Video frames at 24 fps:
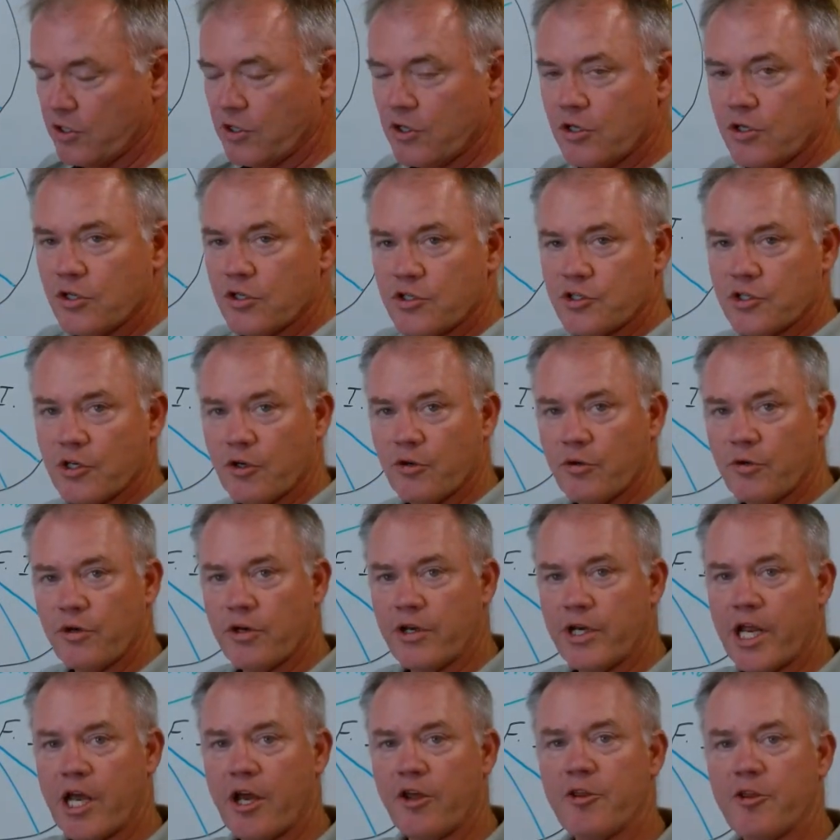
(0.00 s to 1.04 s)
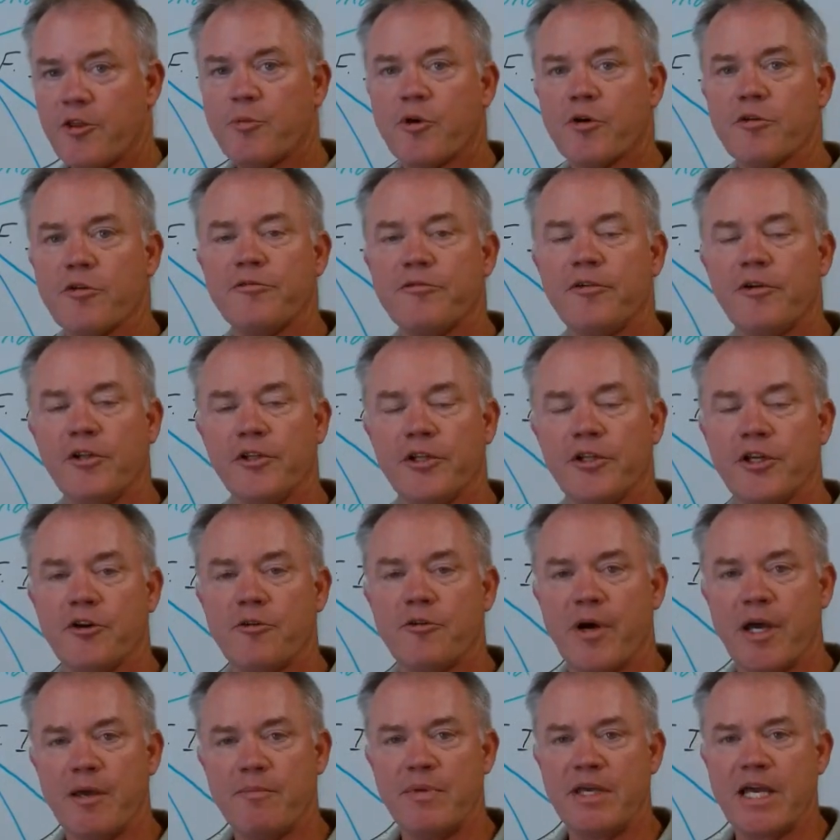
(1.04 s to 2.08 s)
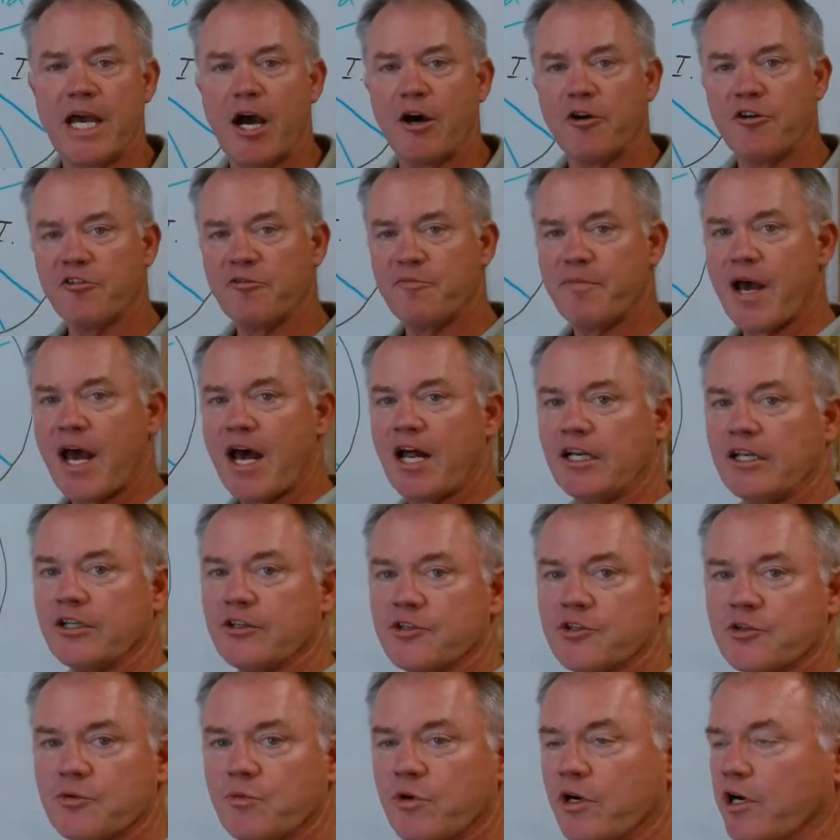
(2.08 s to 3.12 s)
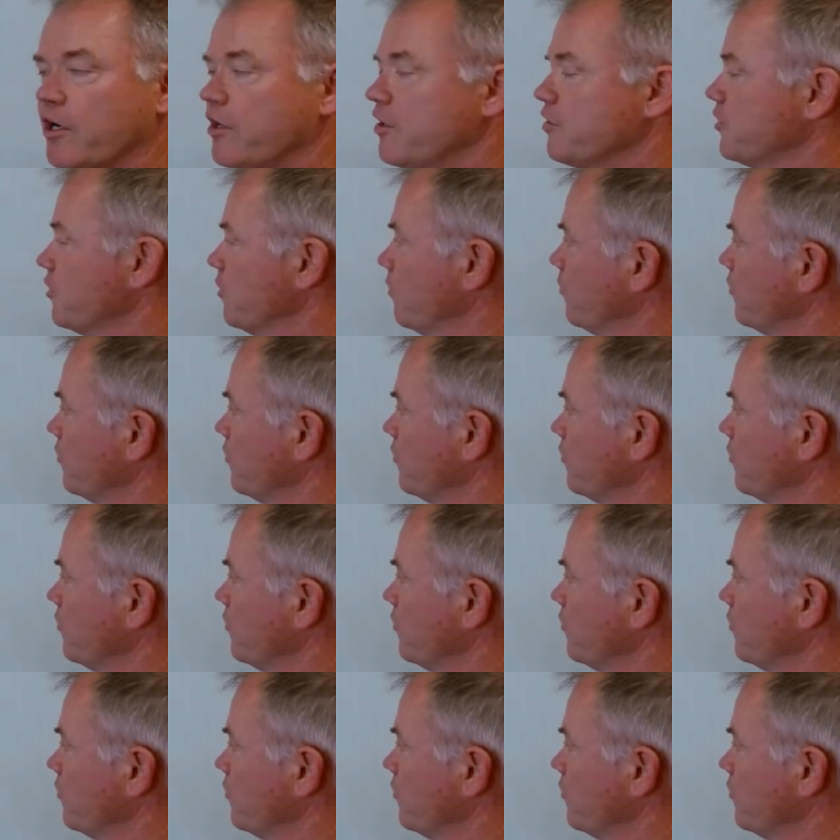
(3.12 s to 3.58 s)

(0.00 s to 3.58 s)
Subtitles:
So now the portfolio might be out of balance, whereas it was